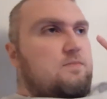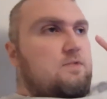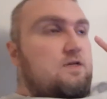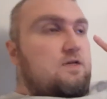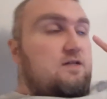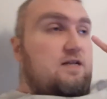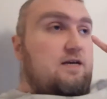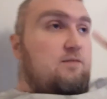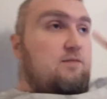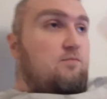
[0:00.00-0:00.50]

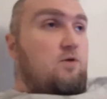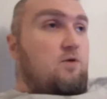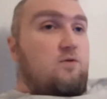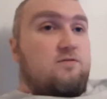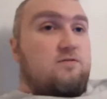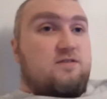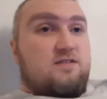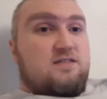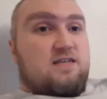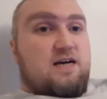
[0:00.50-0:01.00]
like
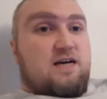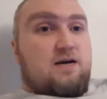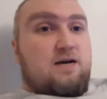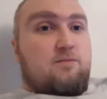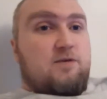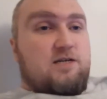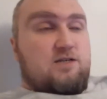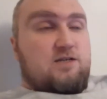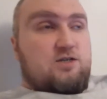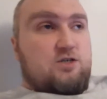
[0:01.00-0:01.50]
most of the time,
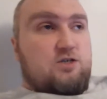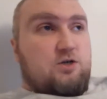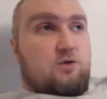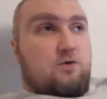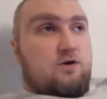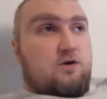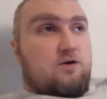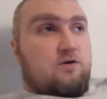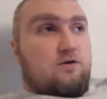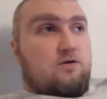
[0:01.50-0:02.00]
we can
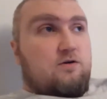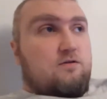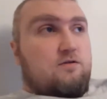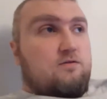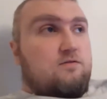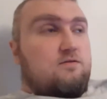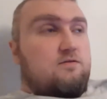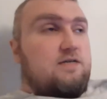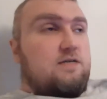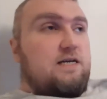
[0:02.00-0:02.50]
show a
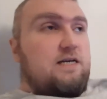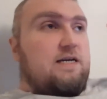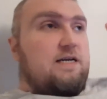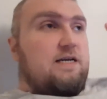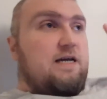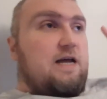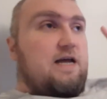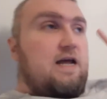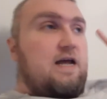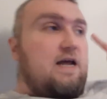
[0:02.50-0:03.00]
girl
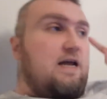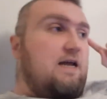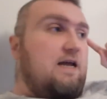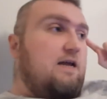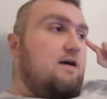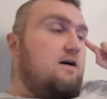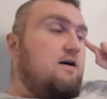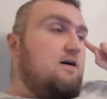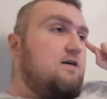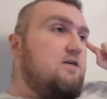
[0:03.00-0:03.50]
getting
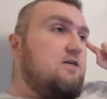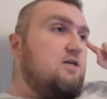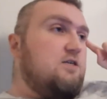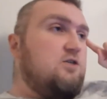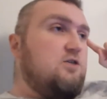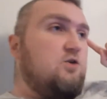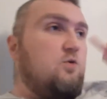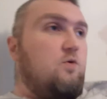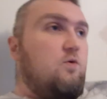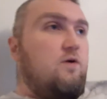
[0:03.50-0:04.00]
a uh, a
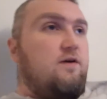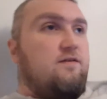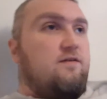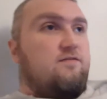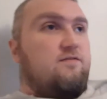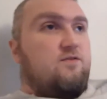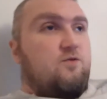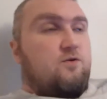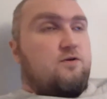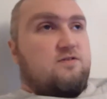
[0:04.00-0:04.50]
toy of
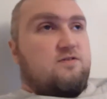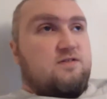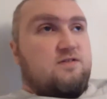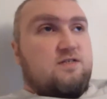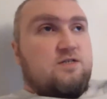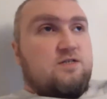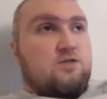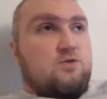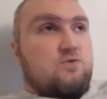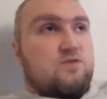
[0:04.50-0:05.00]
sorts and
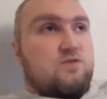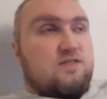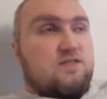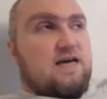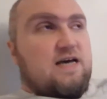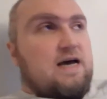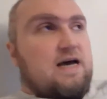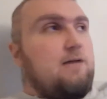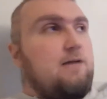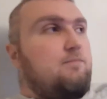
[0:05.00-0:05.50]
then using
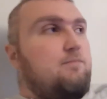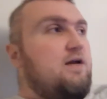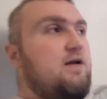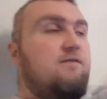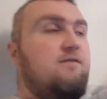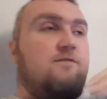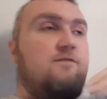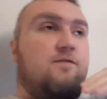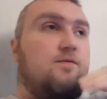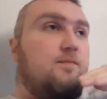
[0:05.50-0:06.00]
that, but
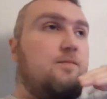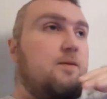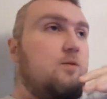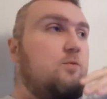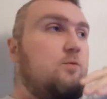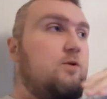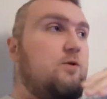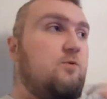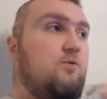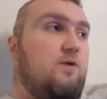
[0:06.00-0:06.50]
heaven
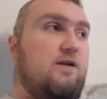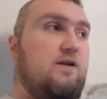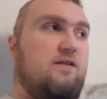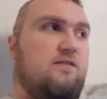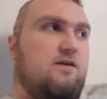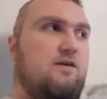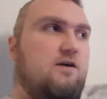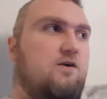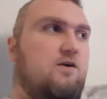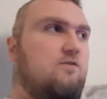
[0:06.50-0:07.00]
forbid we do
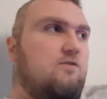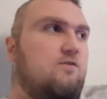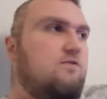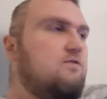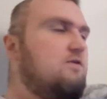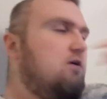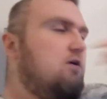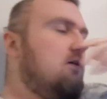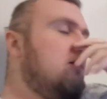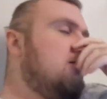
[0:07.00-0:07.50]
anything
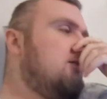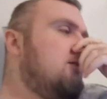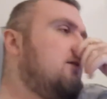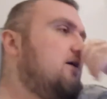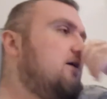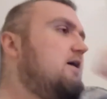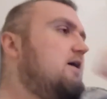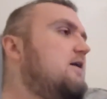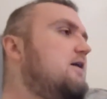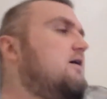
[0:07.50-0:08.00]
else other than
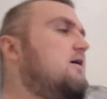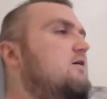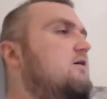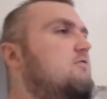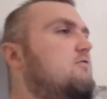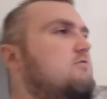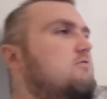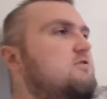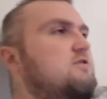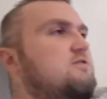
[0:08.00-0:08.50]
that,
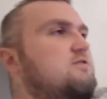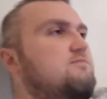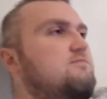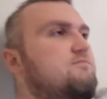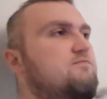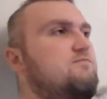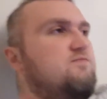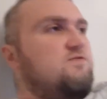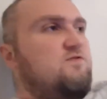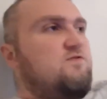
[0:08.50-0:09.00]
which is
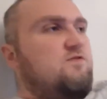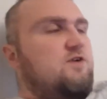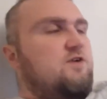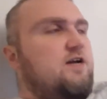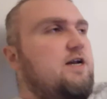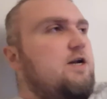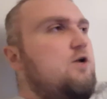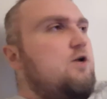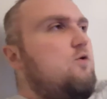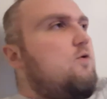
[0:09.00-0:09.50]

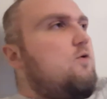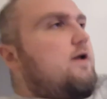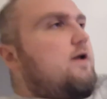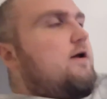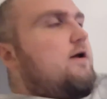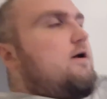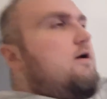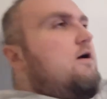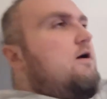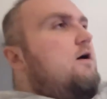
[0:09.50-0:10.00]
freaking
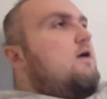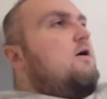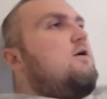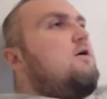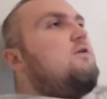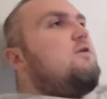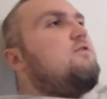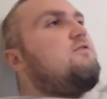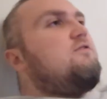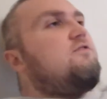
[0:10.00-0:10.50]
annoying.
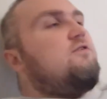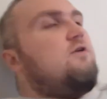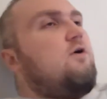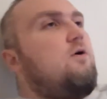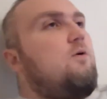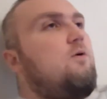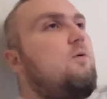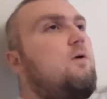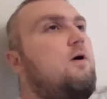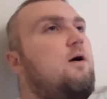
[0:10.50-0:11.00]

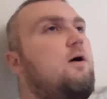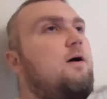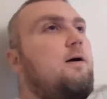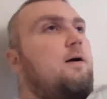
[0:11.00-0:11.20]
So